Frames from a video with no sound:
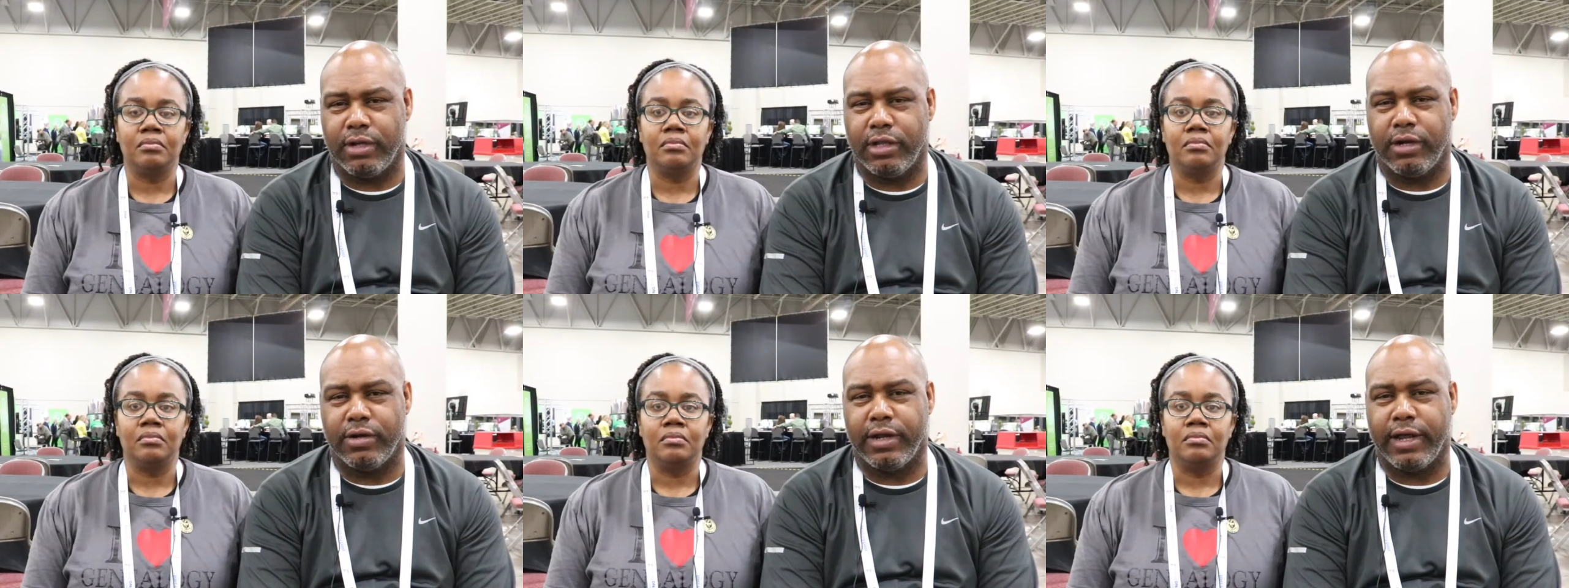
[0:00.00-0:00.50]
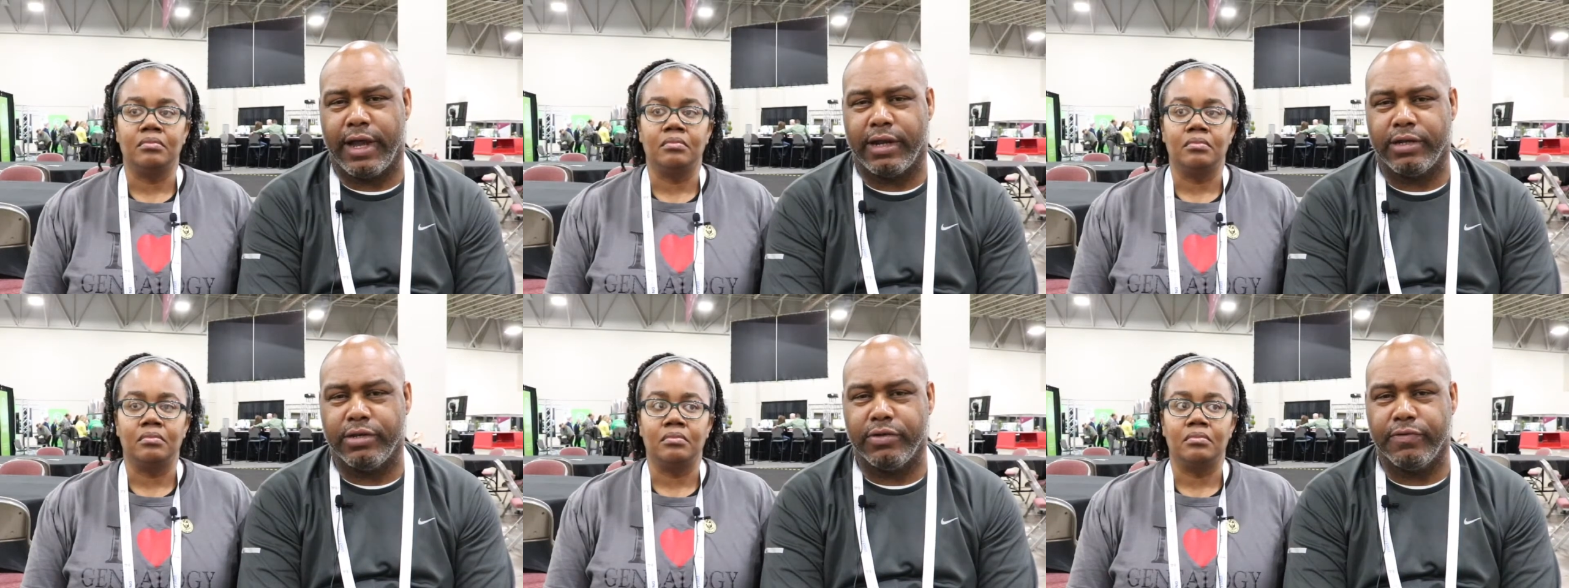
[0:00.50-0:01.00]
Speaker 1: uh, learning how
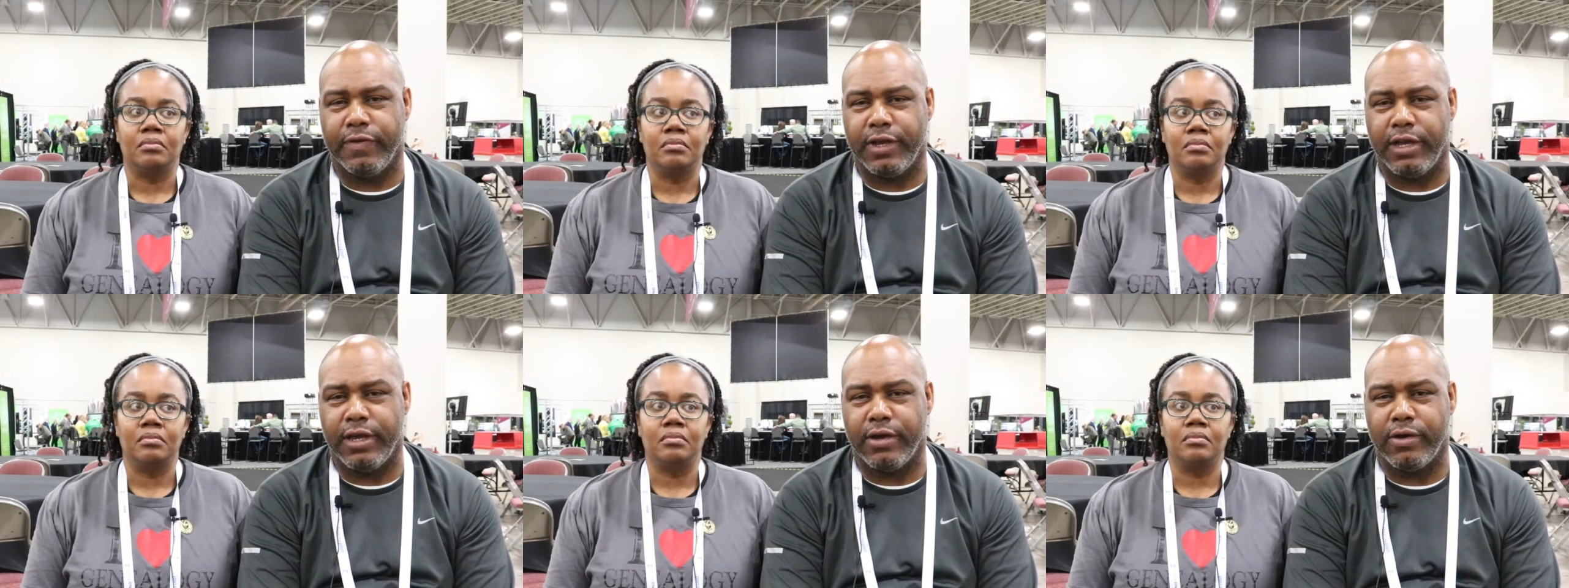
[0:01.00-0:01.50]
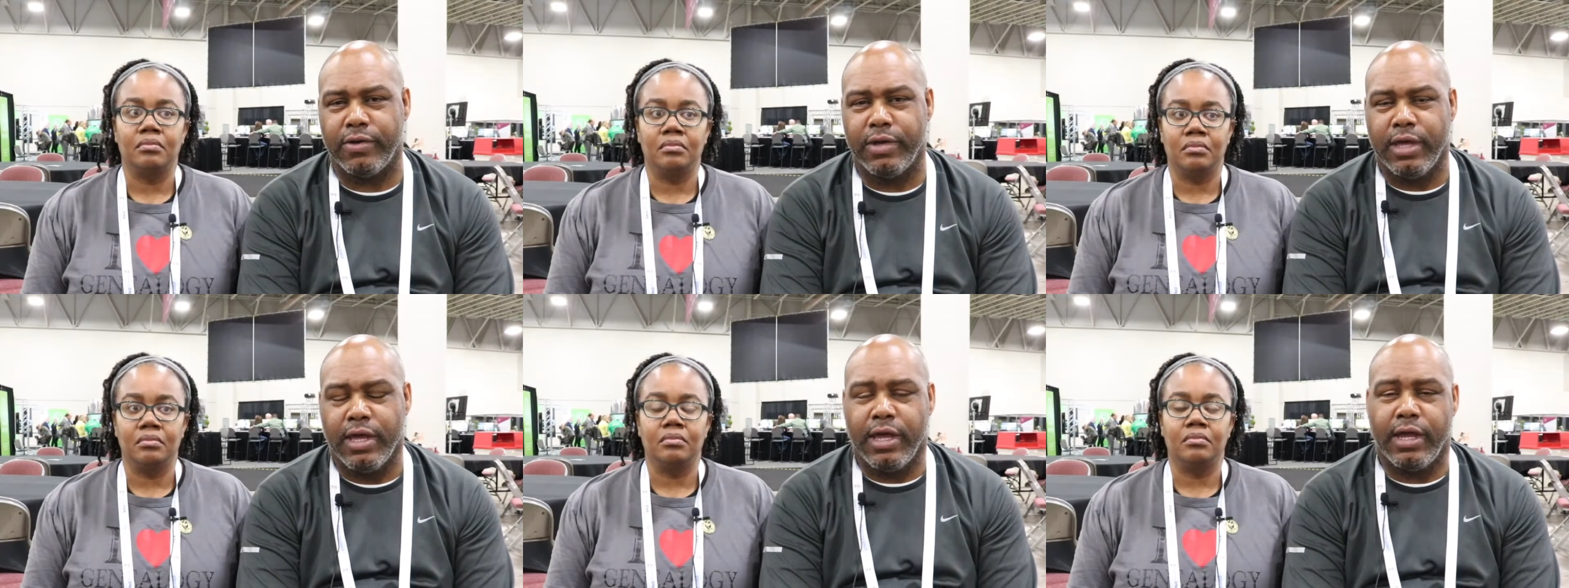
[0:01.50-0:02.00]
to do video.
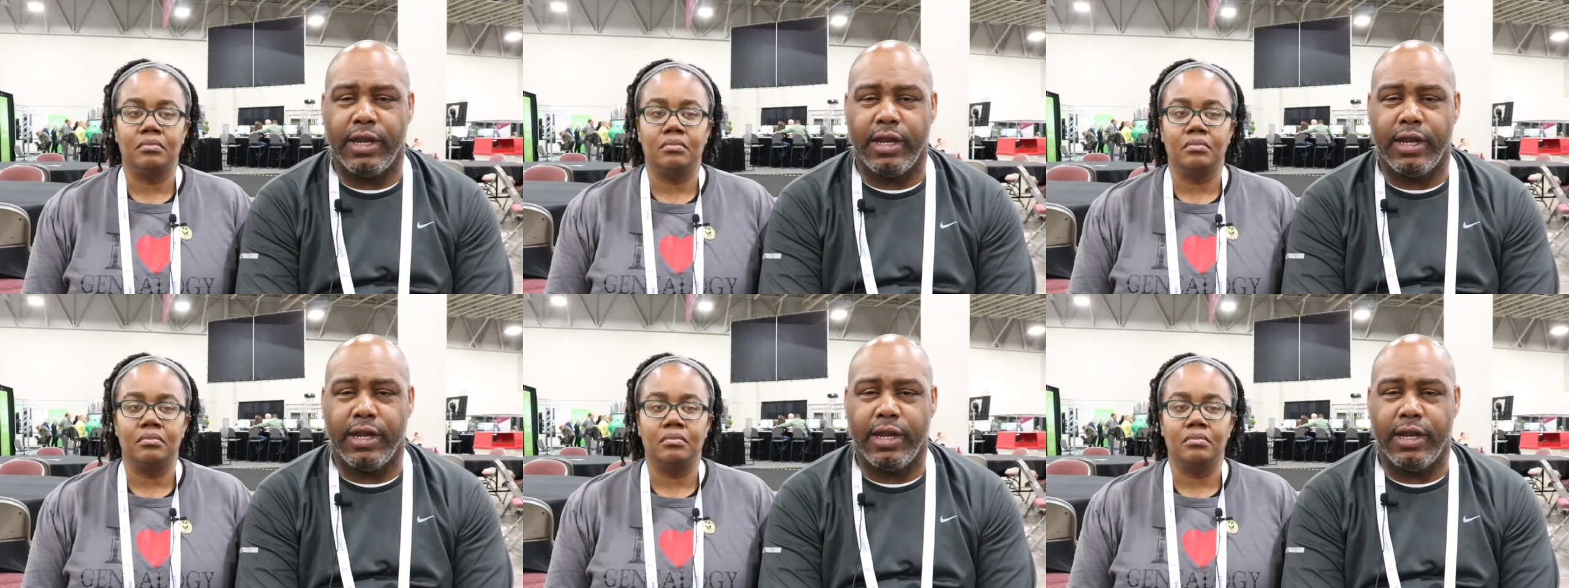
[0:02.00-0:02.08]
Mm-hmm.